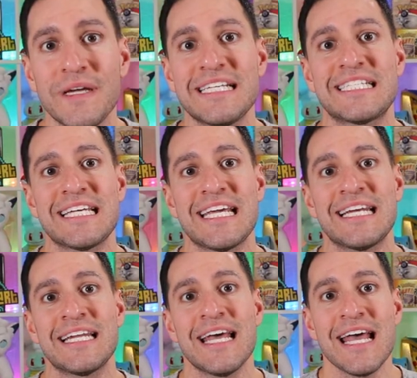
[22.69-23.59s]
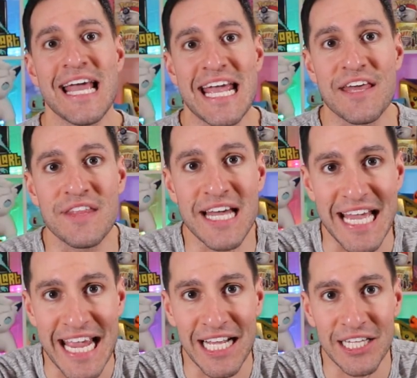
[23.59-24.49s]
be seen in the
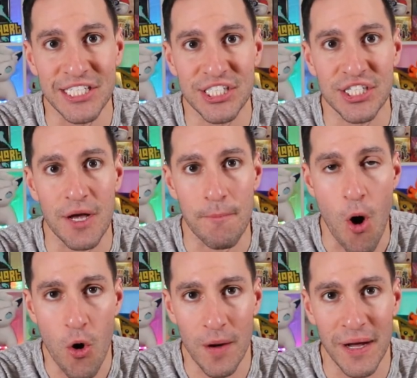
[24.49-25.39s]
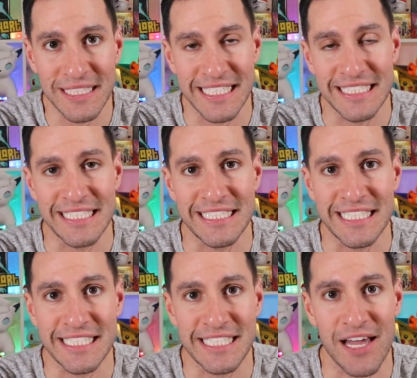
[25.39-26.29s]
English Pokemon
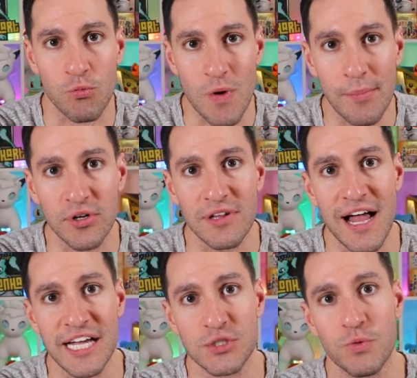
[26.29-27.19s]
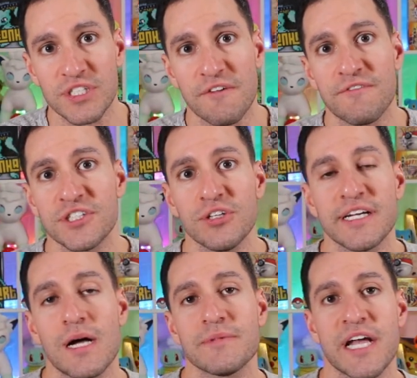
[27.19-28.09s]
TCG set Rebel Clash, which
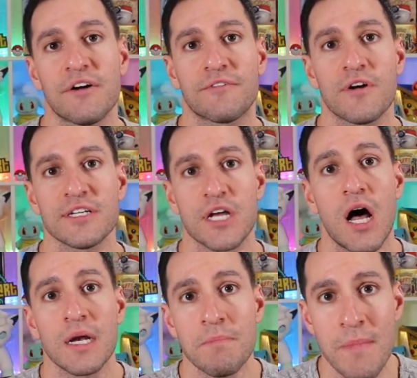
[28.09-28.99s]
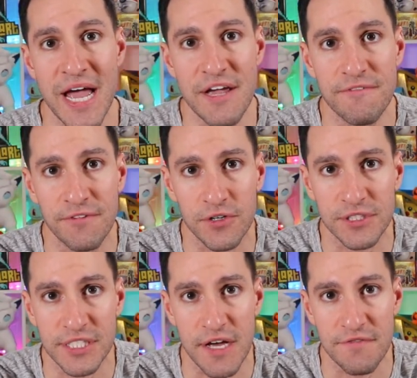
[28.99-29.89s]
officially comes out for us on May
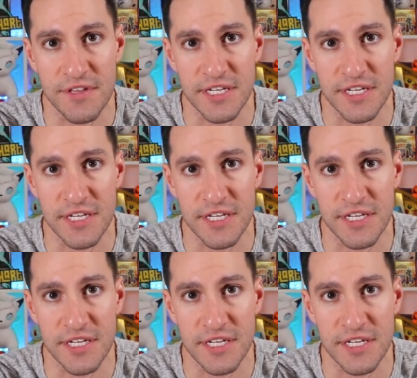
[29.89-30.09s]
1st of